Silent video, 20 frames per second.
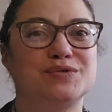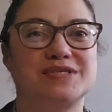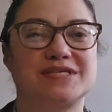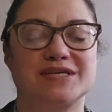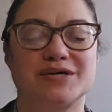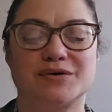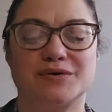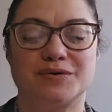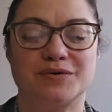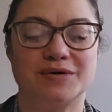
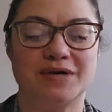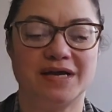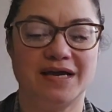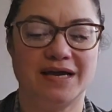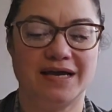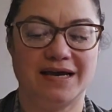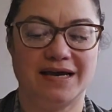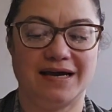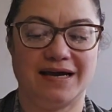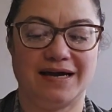So
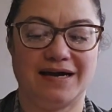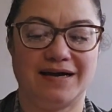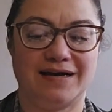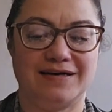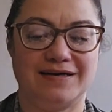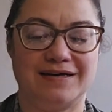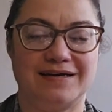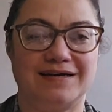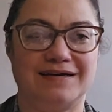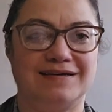
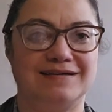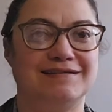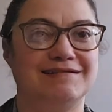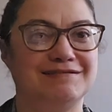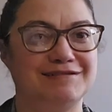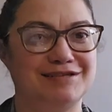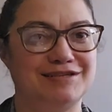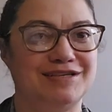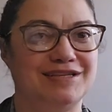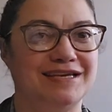
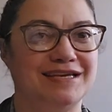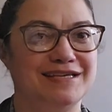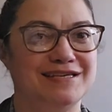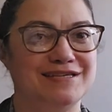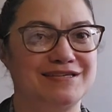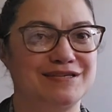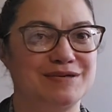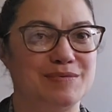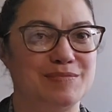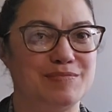
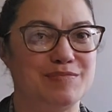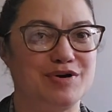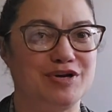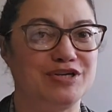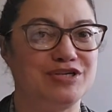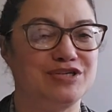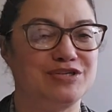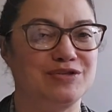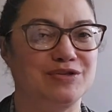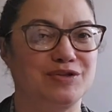today's
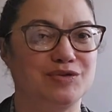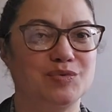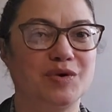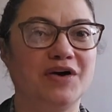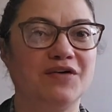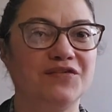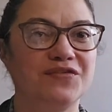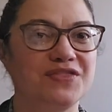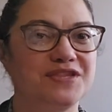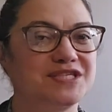March the
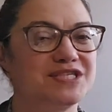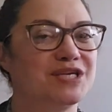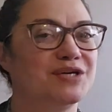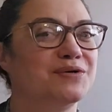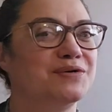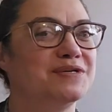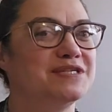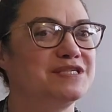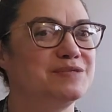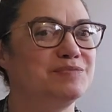12th,
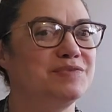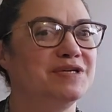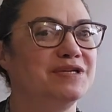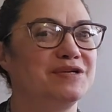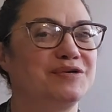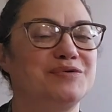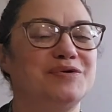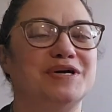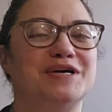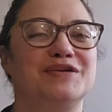so it's been
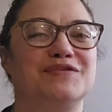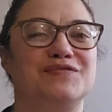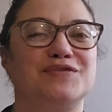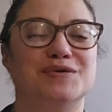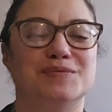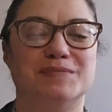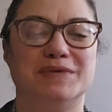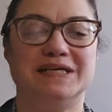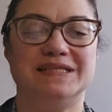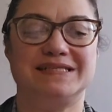quite a
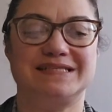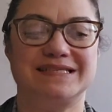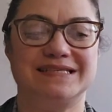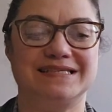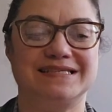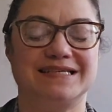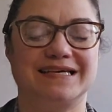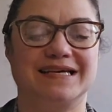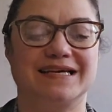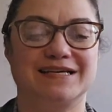few months
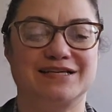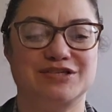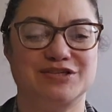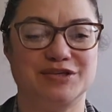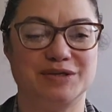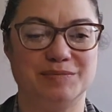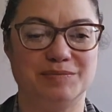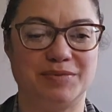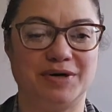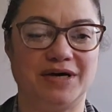since I
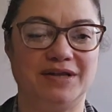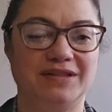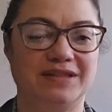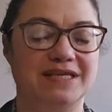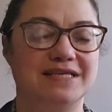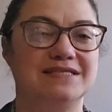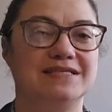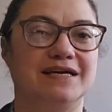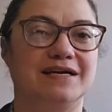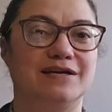actually bought
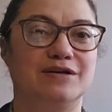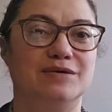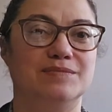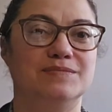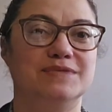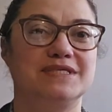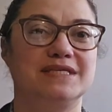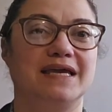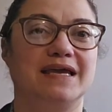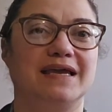these
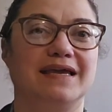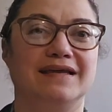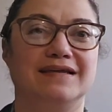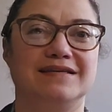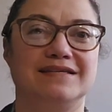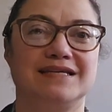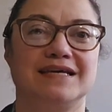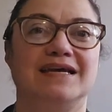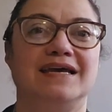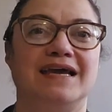items,
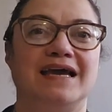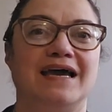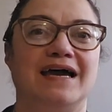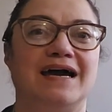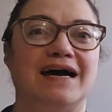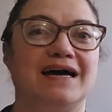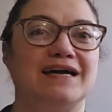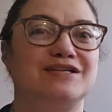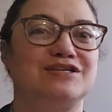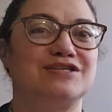and
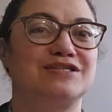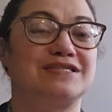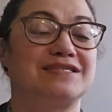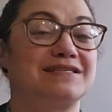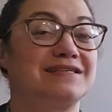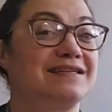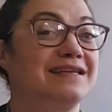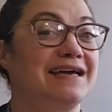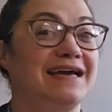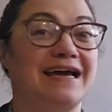I
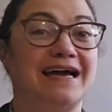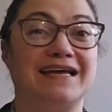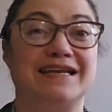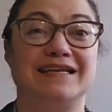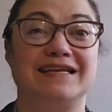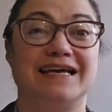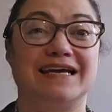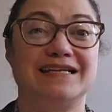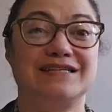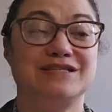just
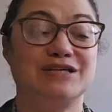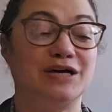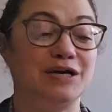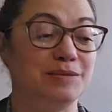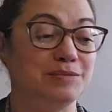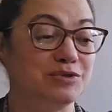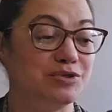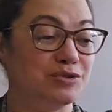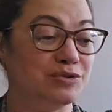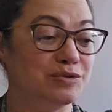hadn't had
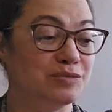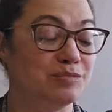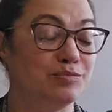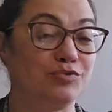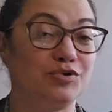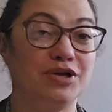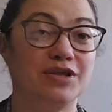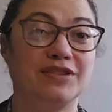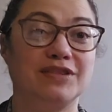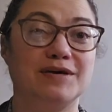time to
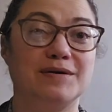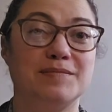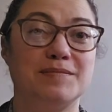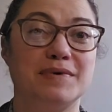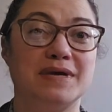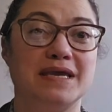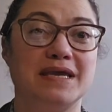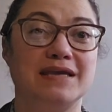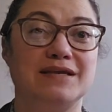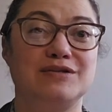bring them
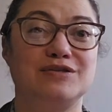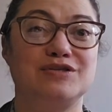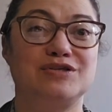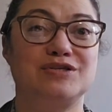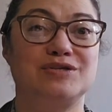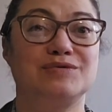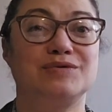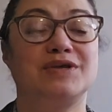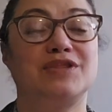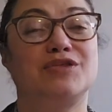
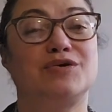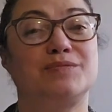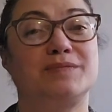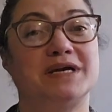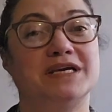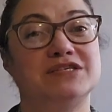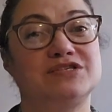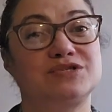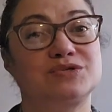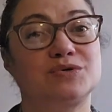into either
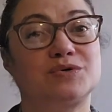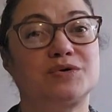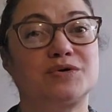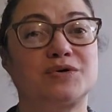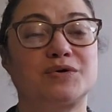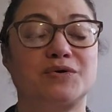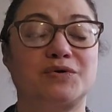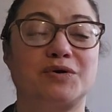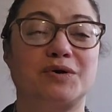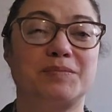my store
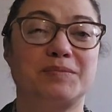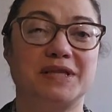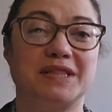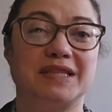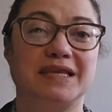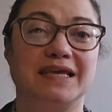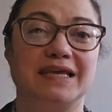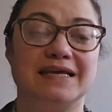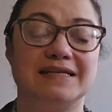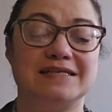or up at
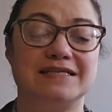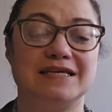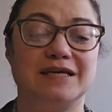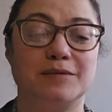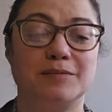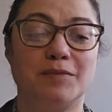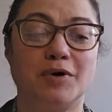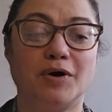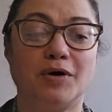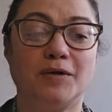the
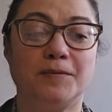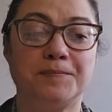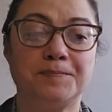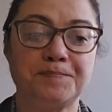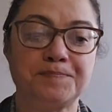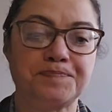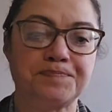antique mall.